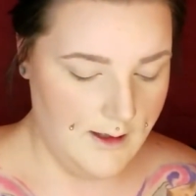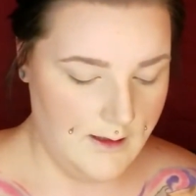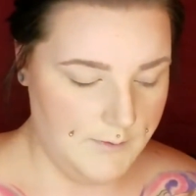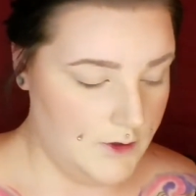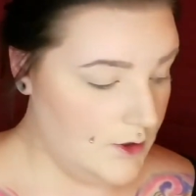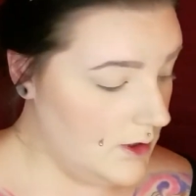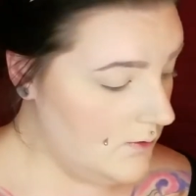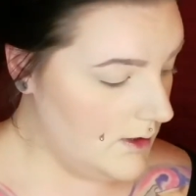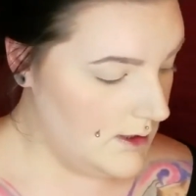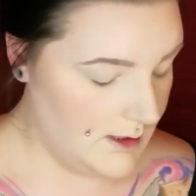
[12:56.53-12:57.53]
I'm going to
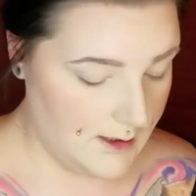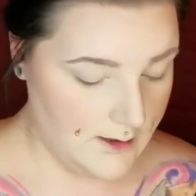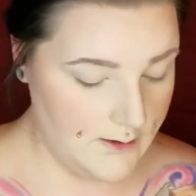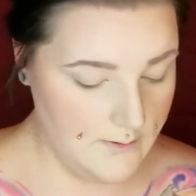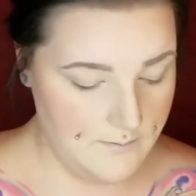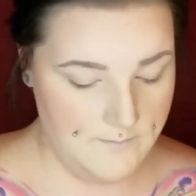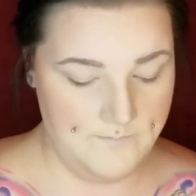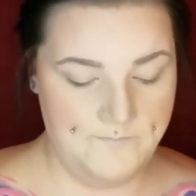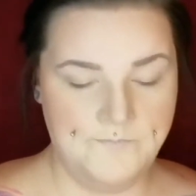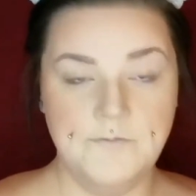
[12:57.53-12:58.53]
go in there
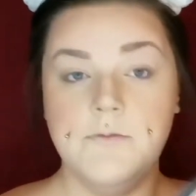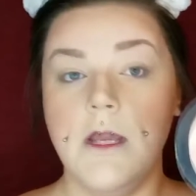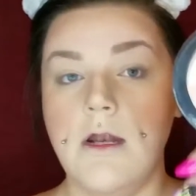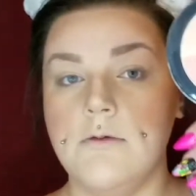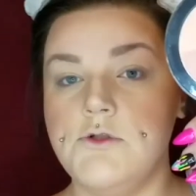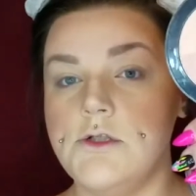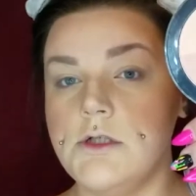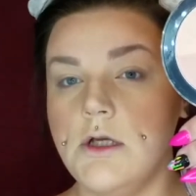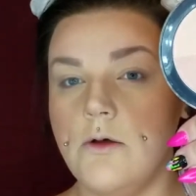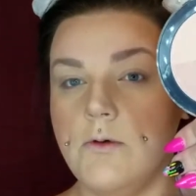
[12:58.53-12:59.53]
and I'm
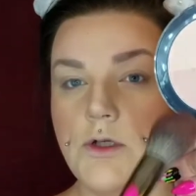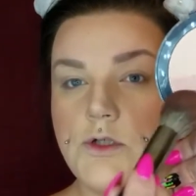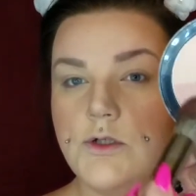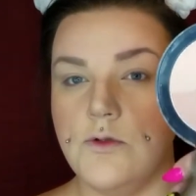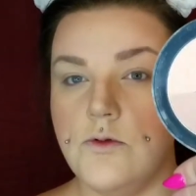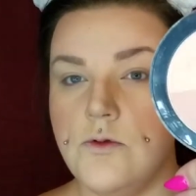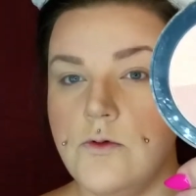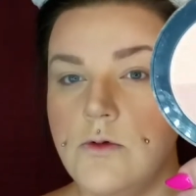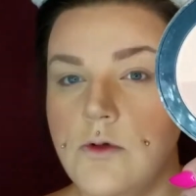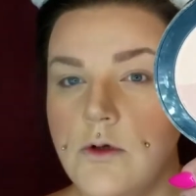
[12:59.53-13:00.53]
just going
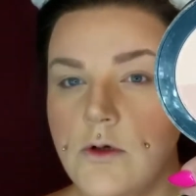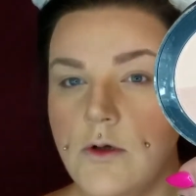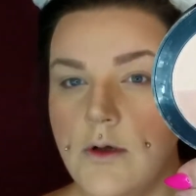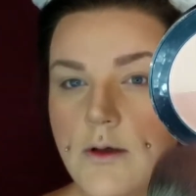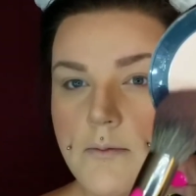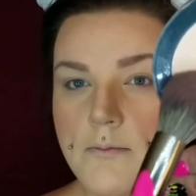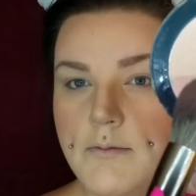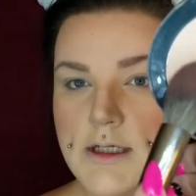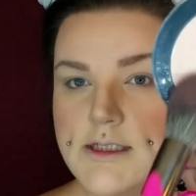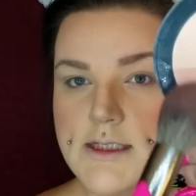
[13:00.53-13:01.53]
to
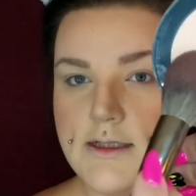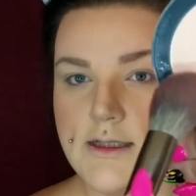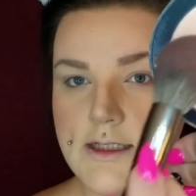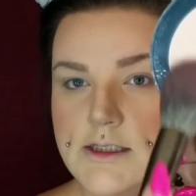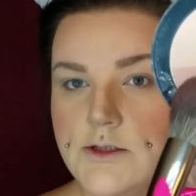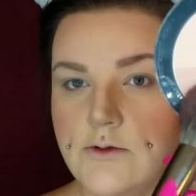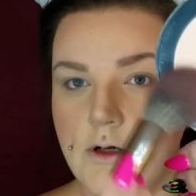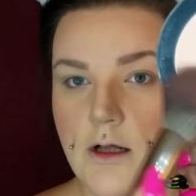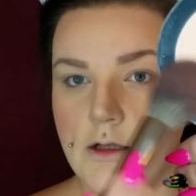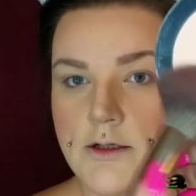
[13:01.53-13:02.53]
mix these two
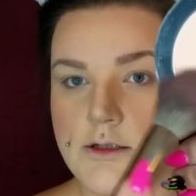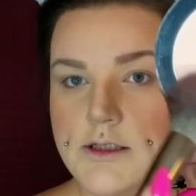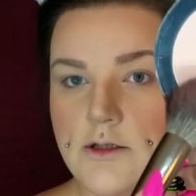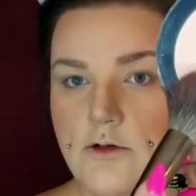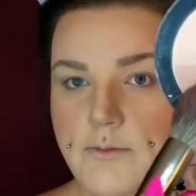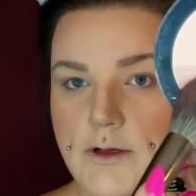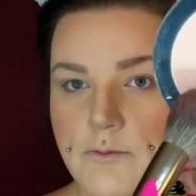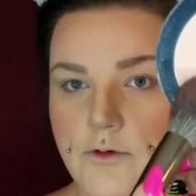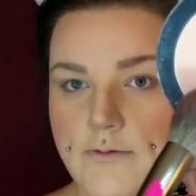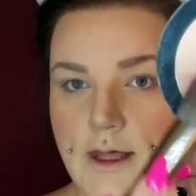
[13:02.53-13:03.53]
colors. A little bit
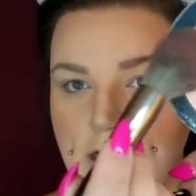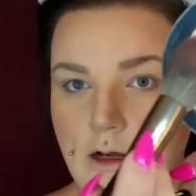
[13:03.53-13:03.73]
more of that